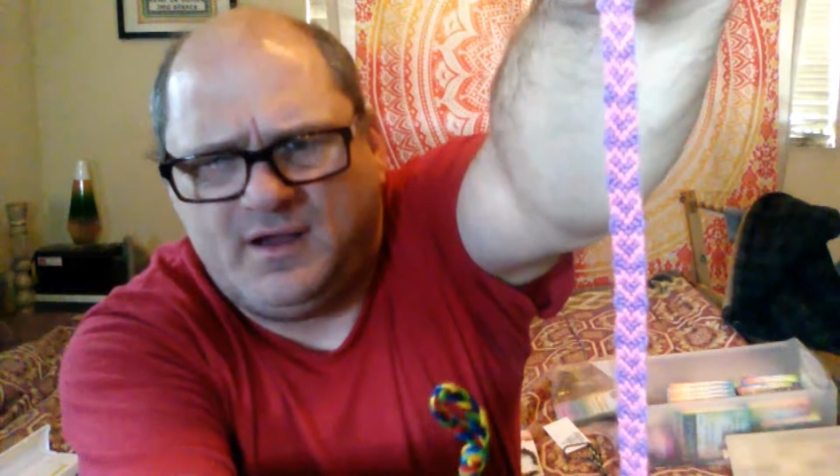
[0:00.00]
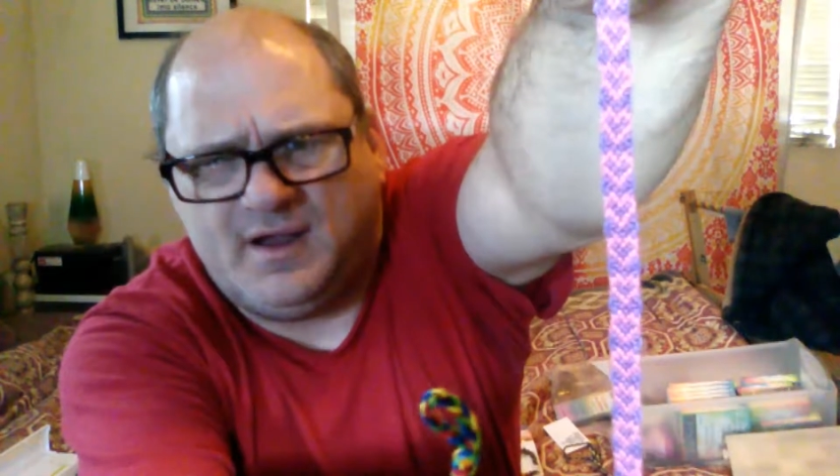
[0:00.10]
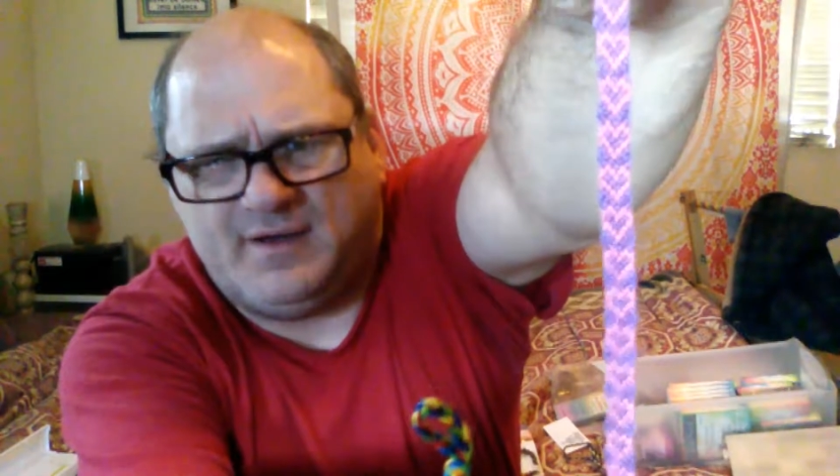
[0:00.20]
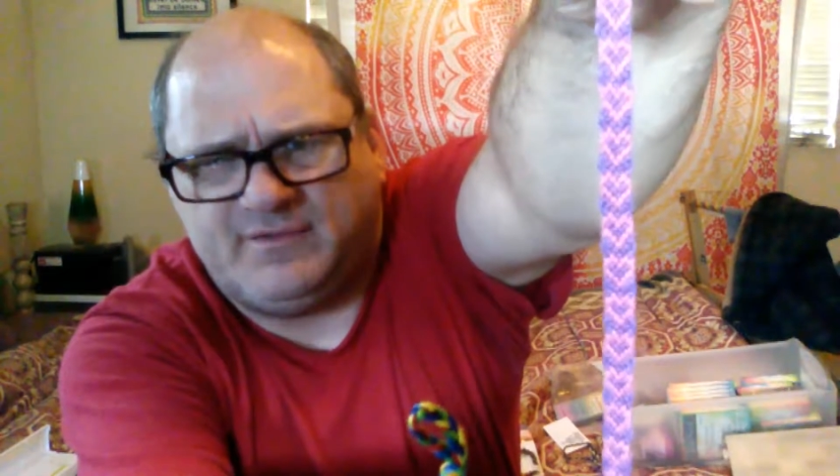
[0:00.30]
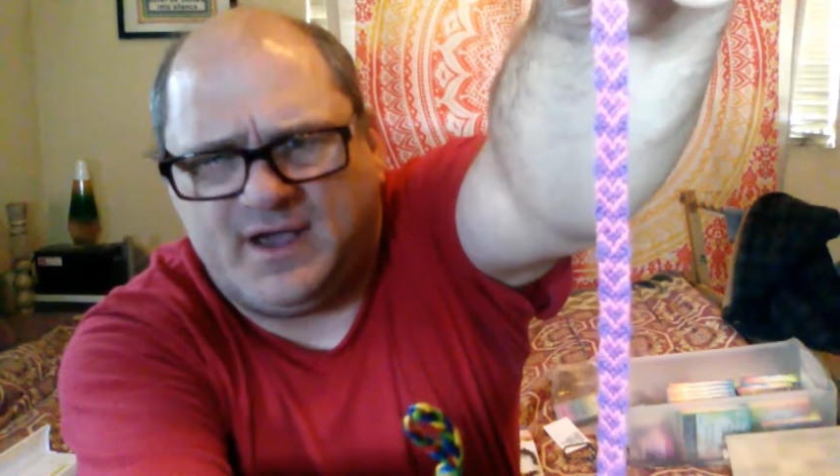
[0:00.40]

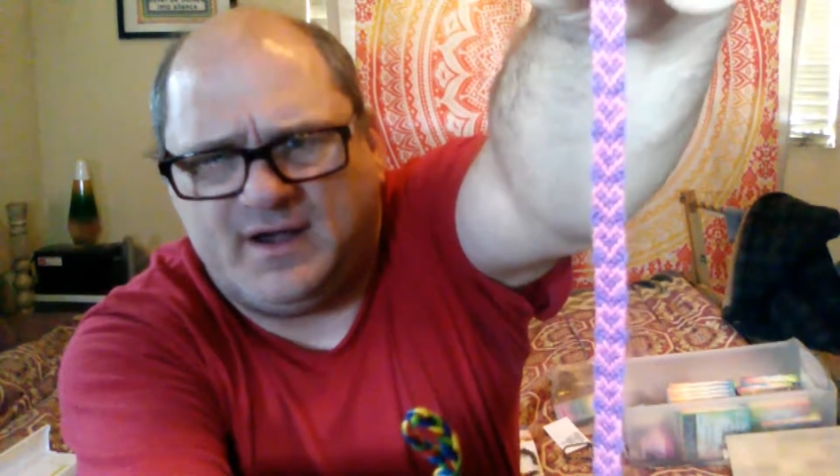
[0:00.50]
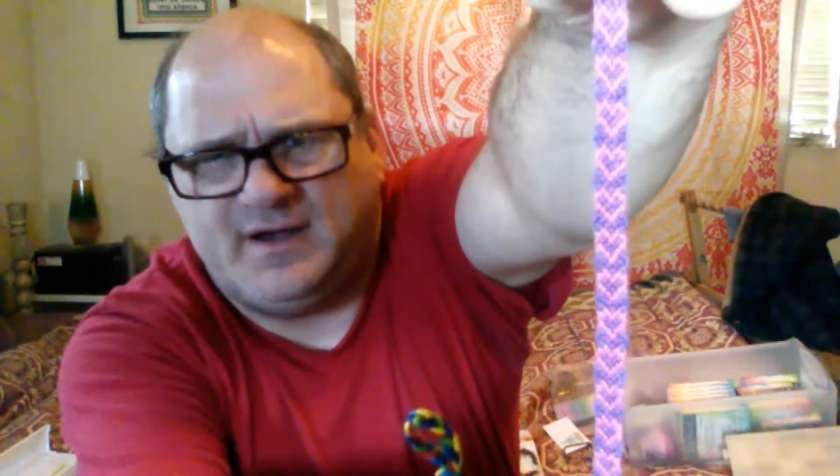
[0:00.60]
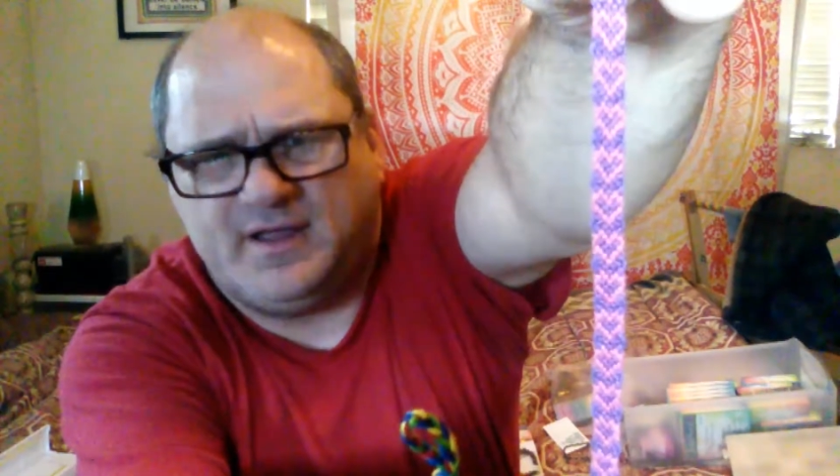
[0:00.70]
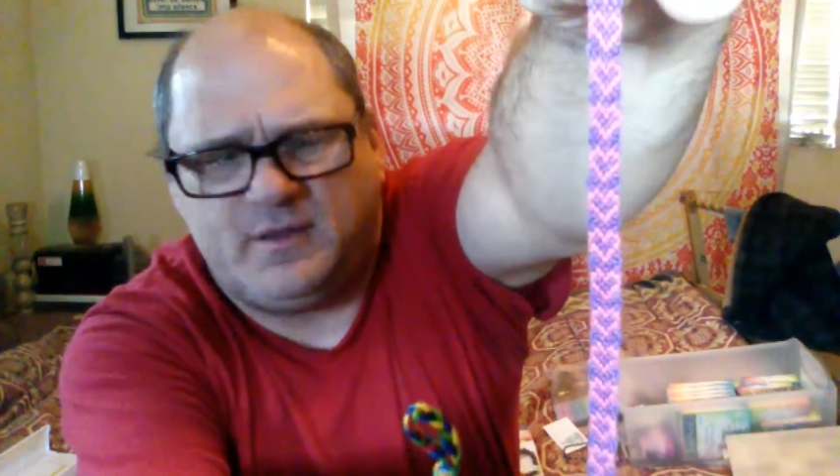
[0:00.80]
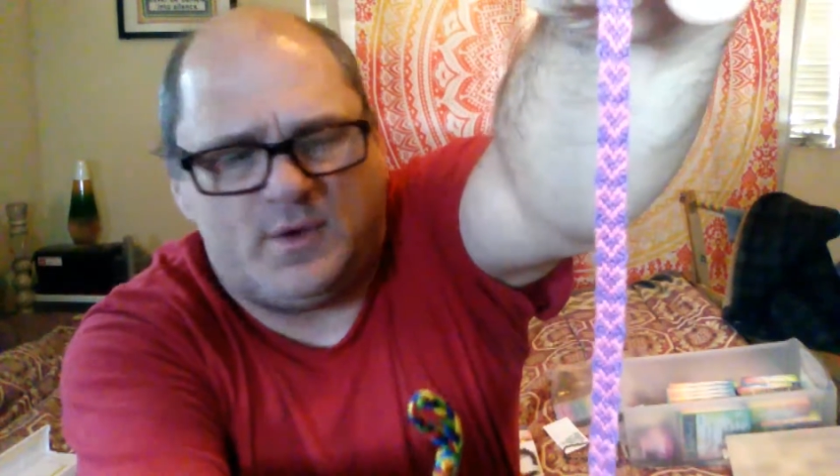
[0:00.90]
And I've got
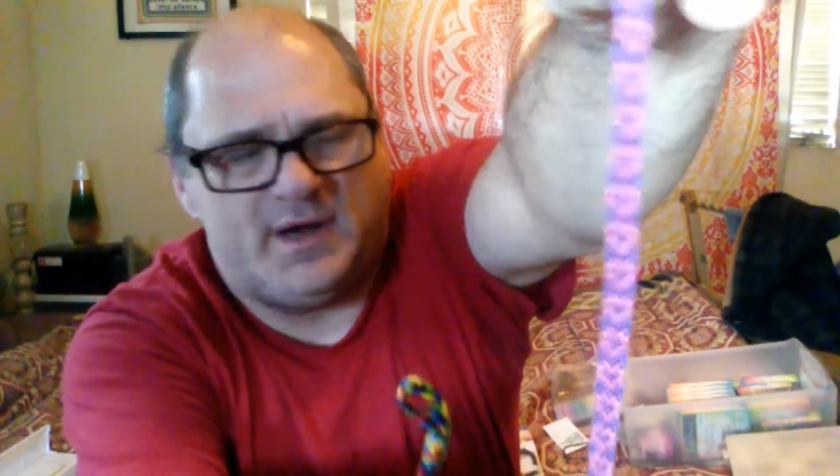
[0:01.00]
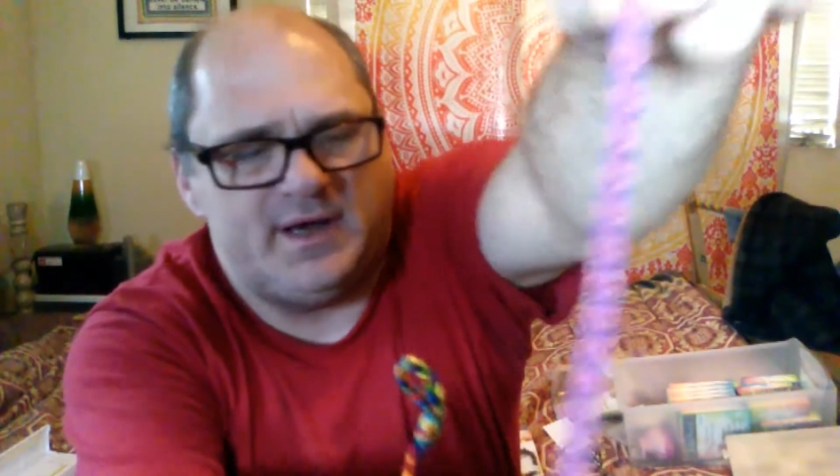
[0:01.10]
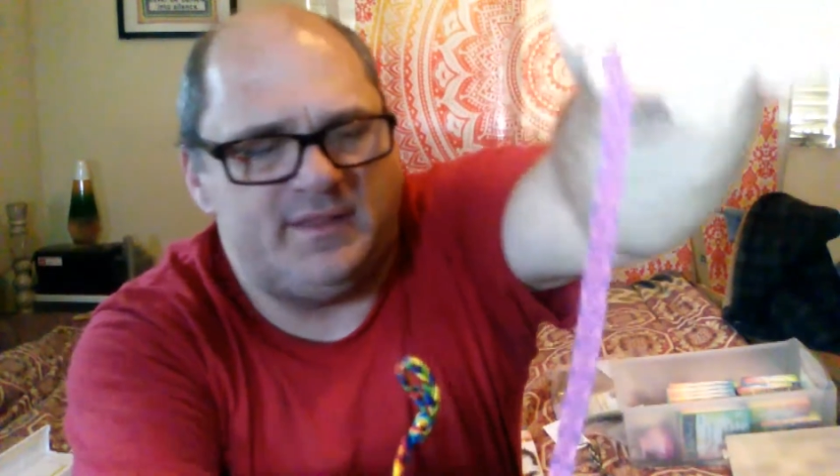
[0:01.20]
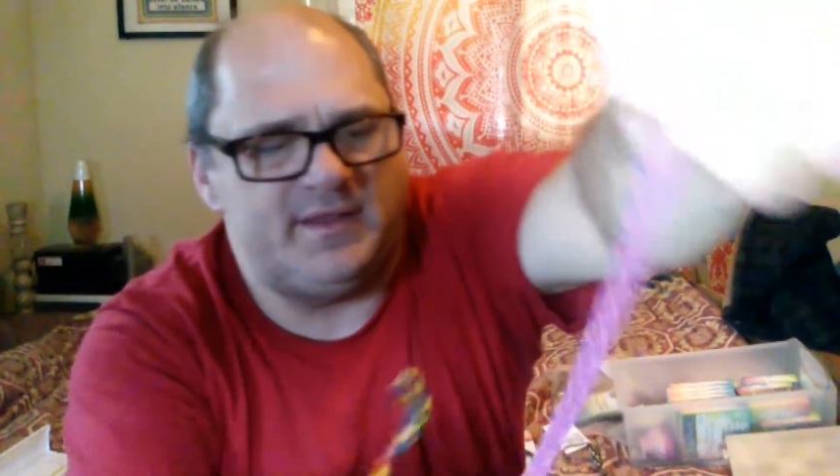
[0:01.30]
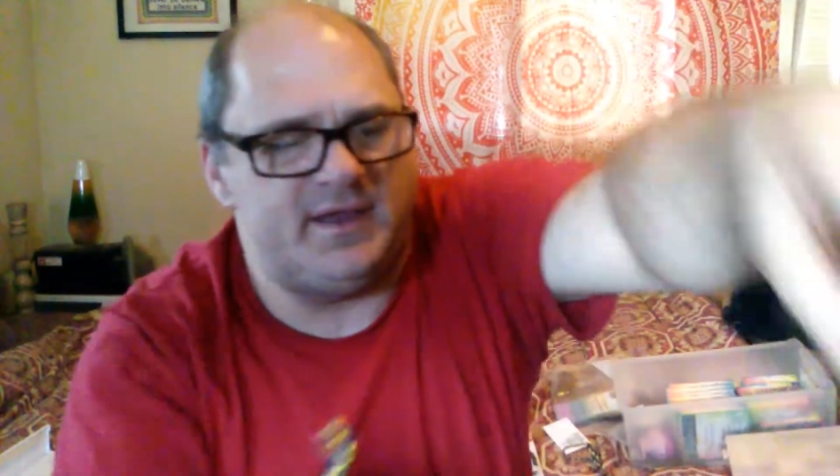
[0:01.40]
another
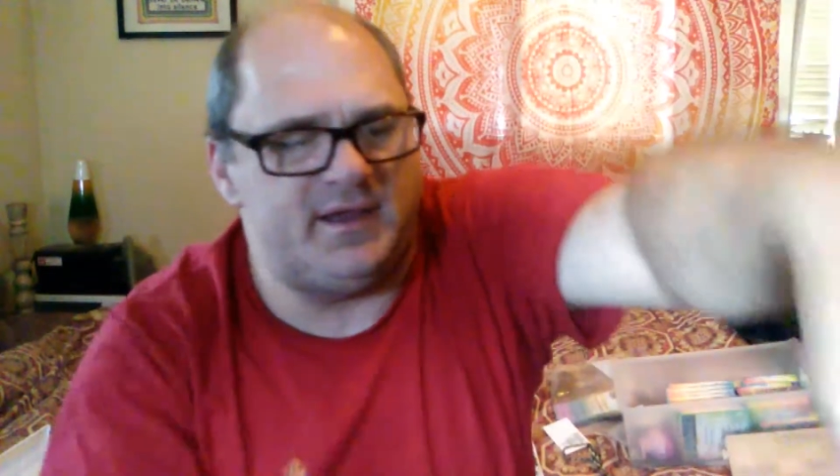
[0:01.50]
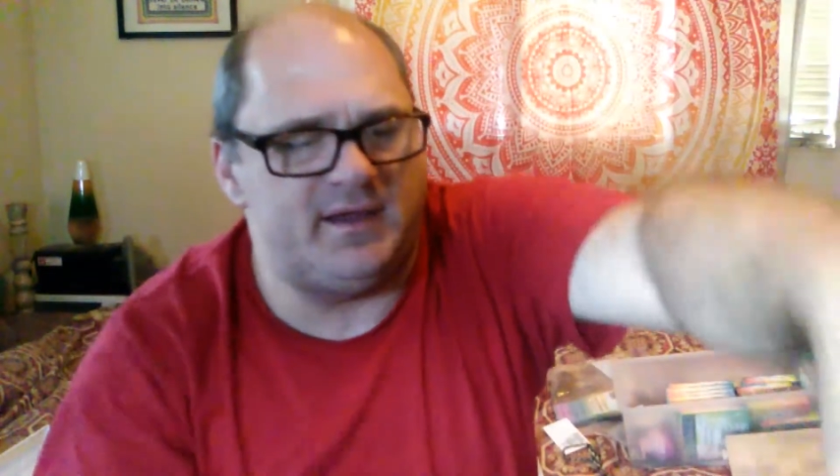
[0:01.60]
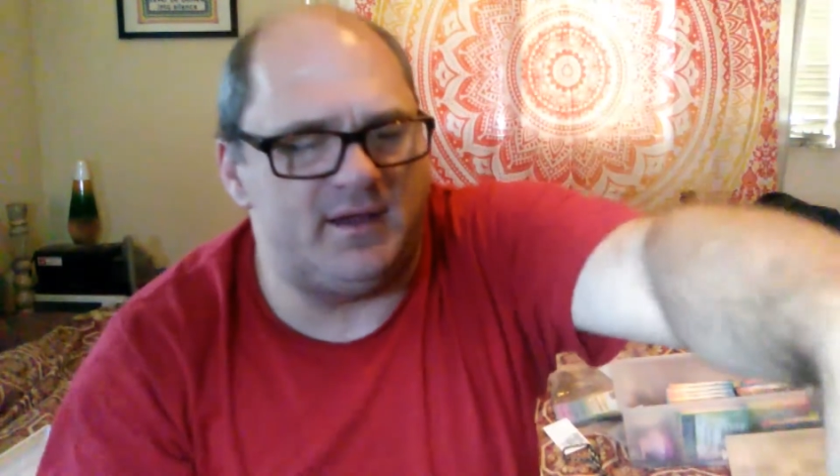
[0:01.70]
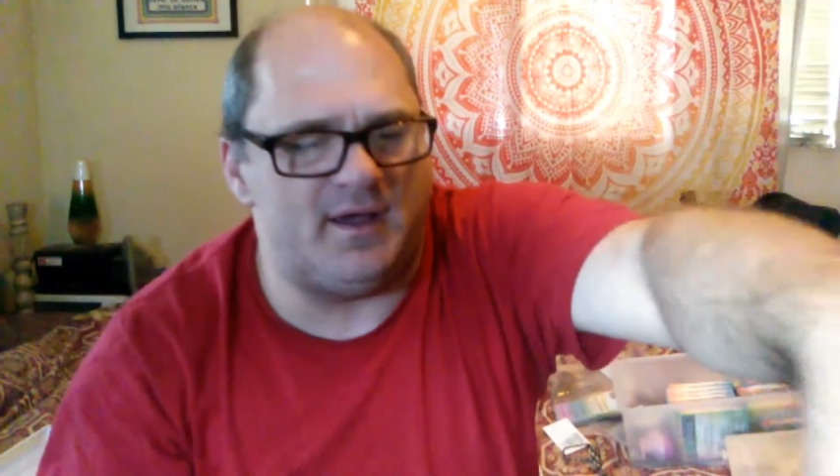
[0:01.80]
one in the